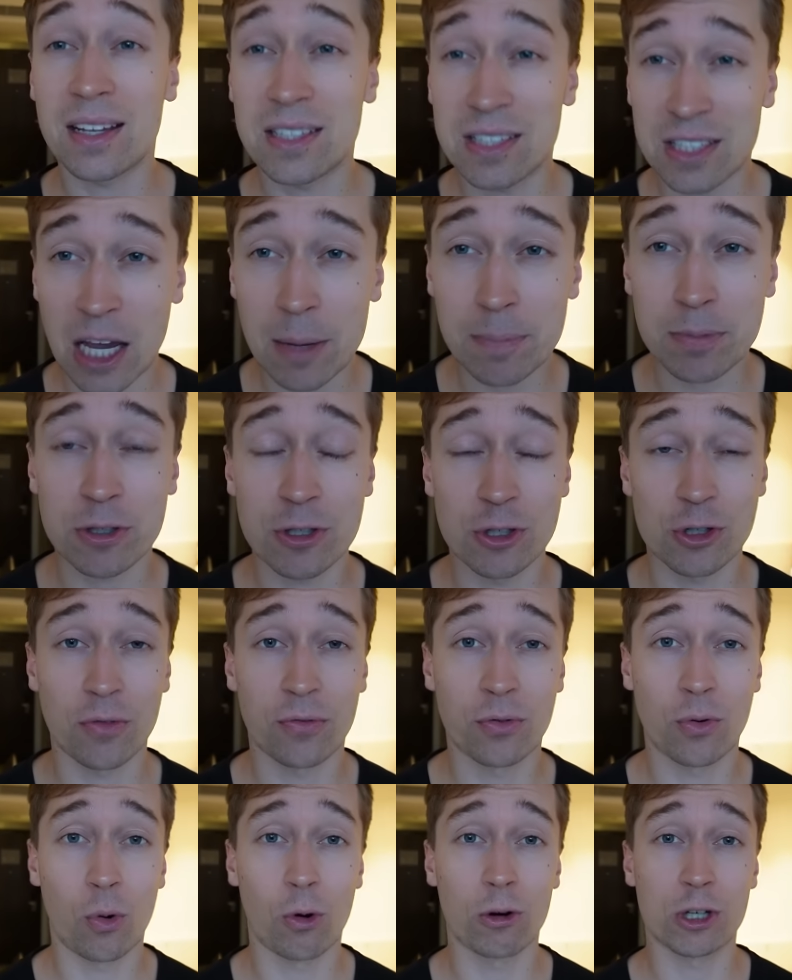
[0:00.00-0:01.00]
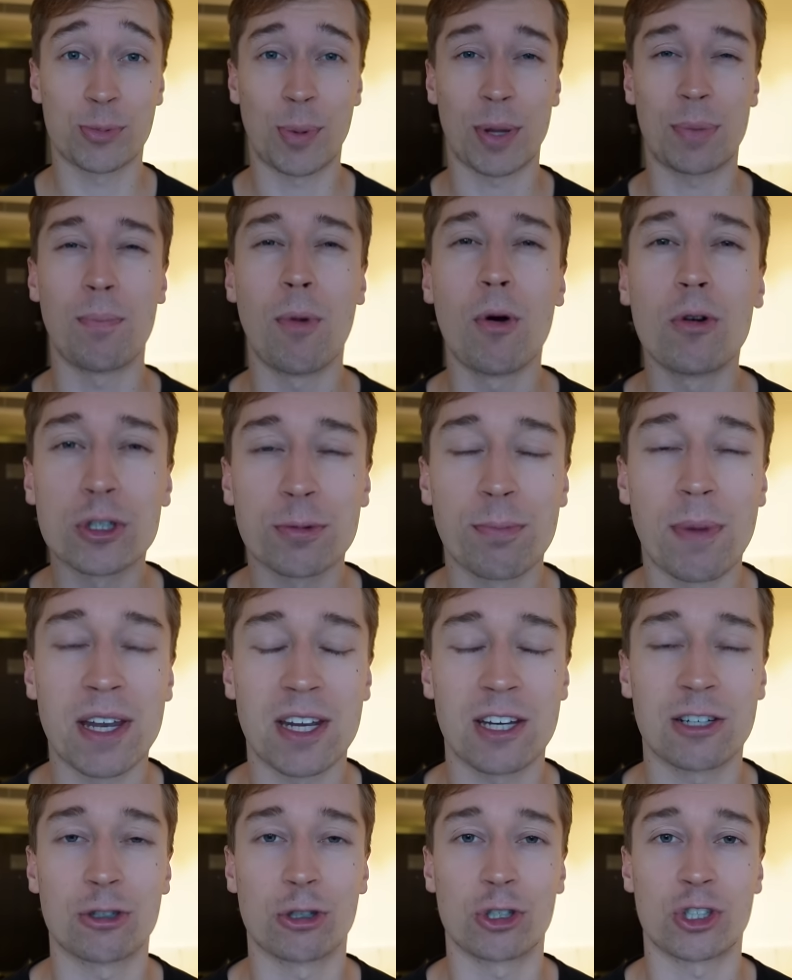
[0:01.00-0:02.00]
are exceptions, of course, but most
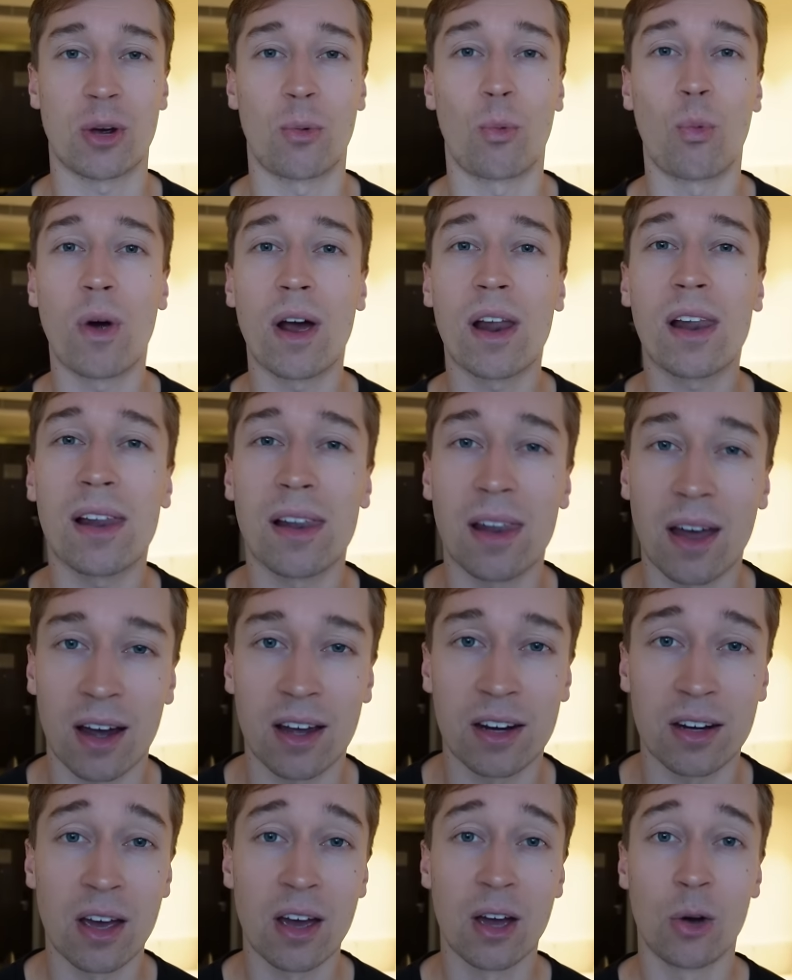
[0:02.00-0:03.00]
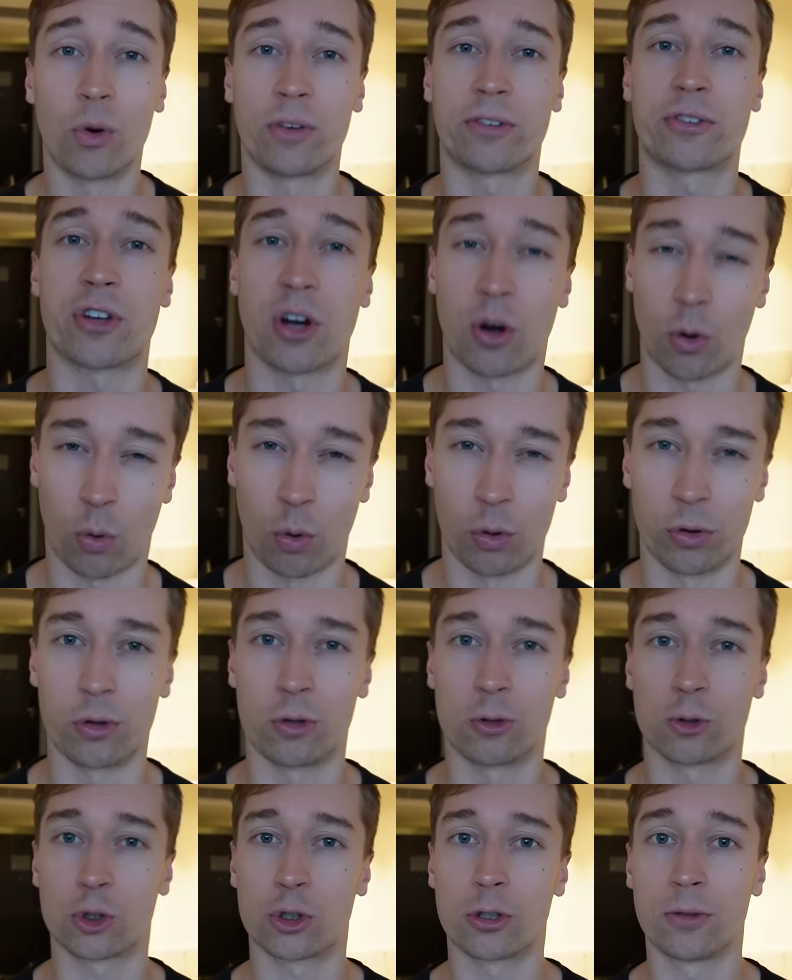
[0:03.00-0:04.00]
managers are well aligned with
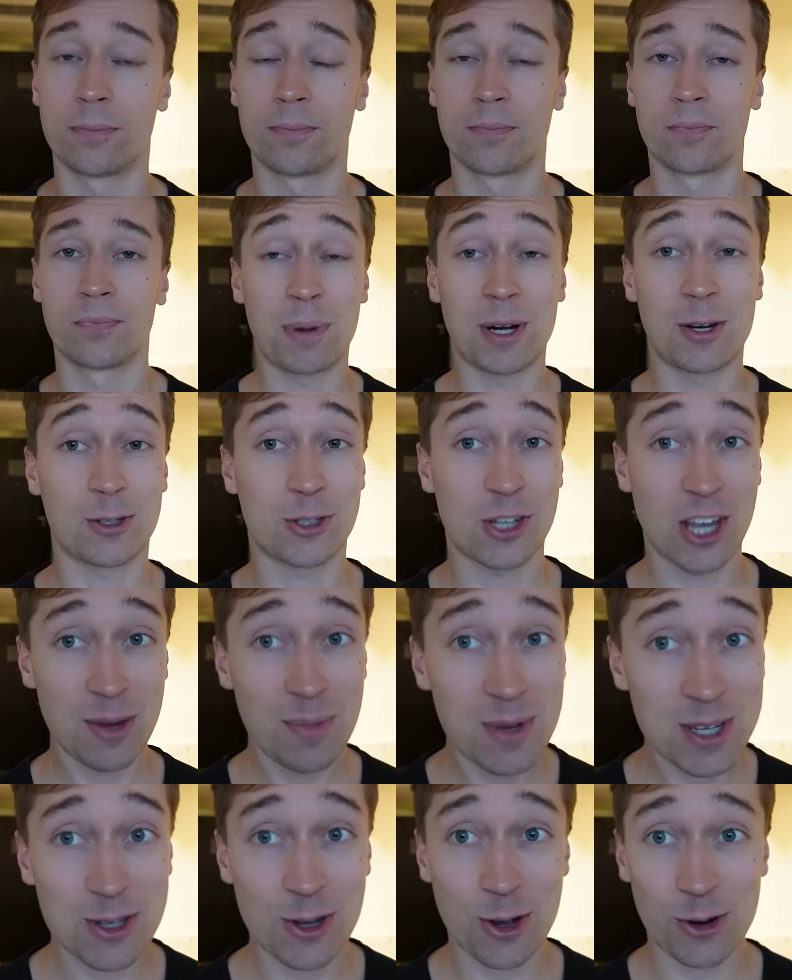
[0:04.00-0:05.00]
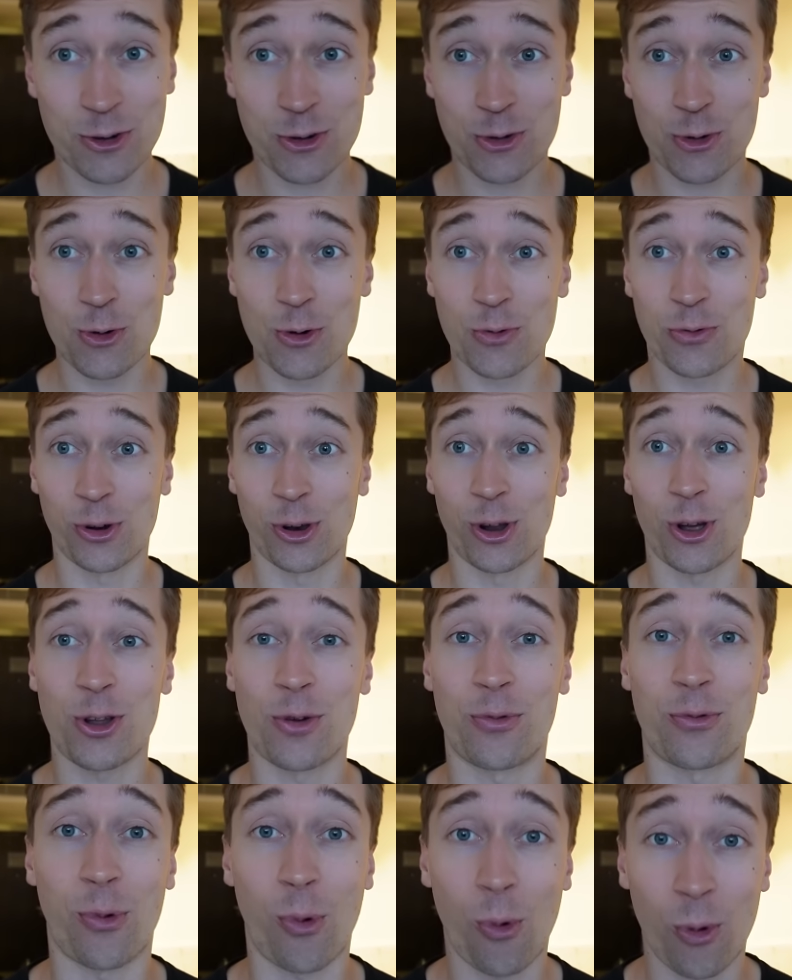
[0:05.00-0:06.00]
shareholders. But the same is not true for a
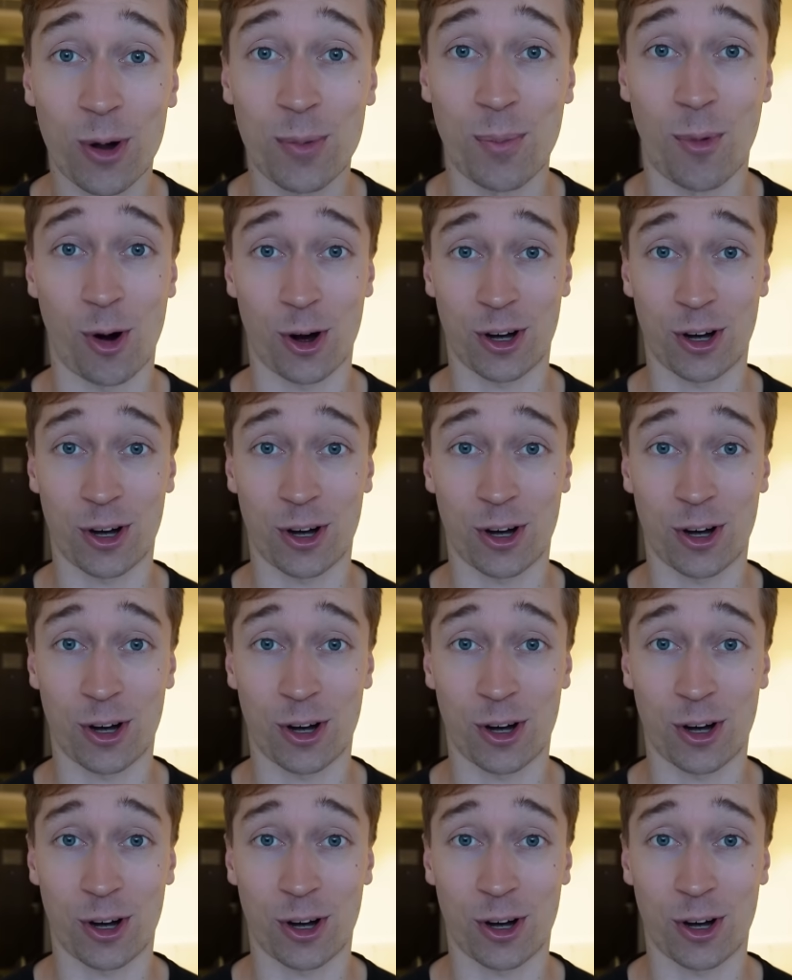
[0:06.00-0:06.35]
lot of foreign